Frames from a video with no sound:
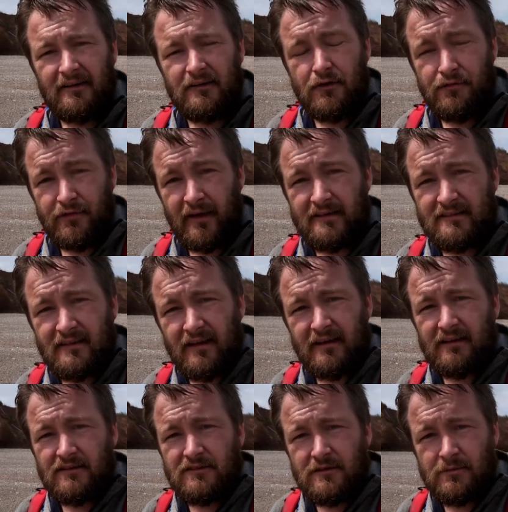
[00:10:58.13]
don't forget to like
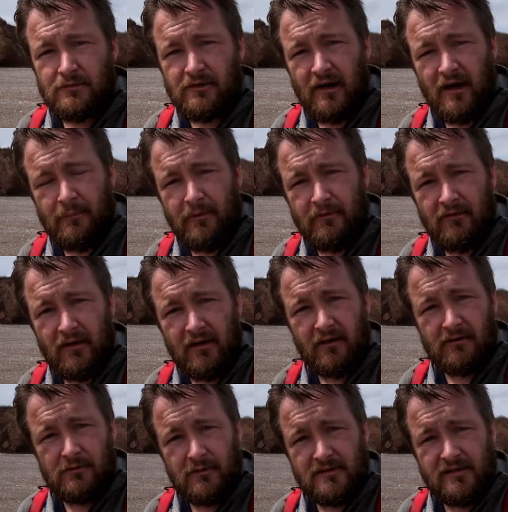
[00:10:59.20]
and subscribe it really
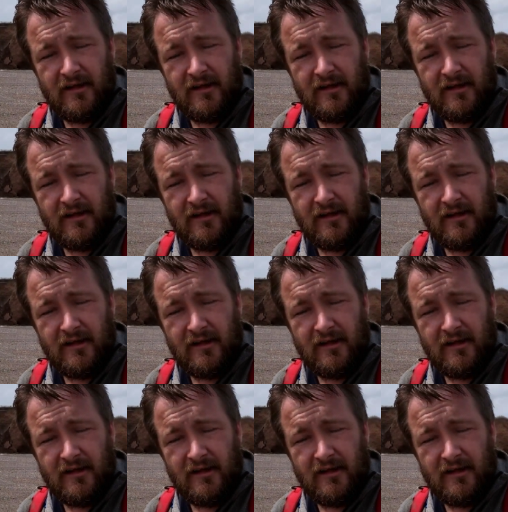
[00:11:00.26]
helps my